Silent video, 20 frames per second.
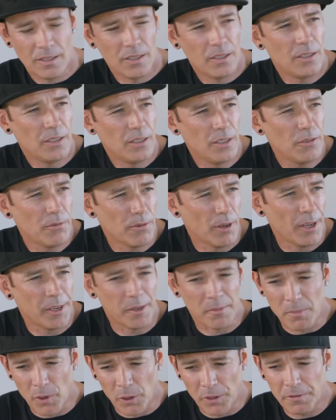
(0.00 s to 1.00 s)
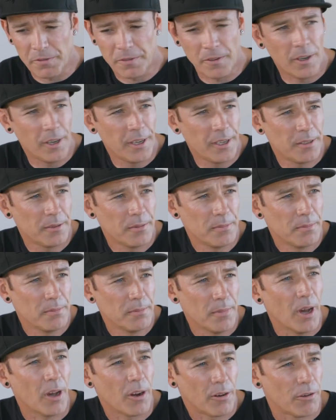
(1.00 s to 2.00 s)
You know, so you ride a modified
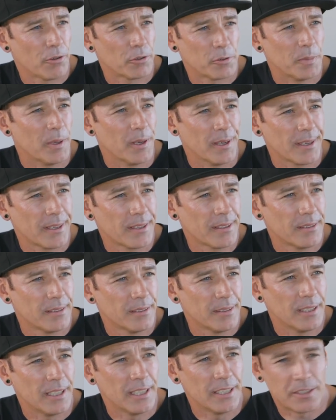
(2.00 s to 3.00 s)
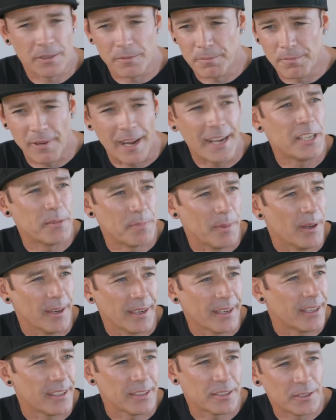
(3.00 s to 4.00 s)
motocross bike. That's right. It's that's a race right.
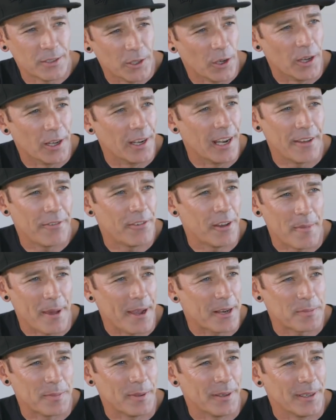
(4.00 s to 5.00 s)
bike. It's if, not an if, FMX.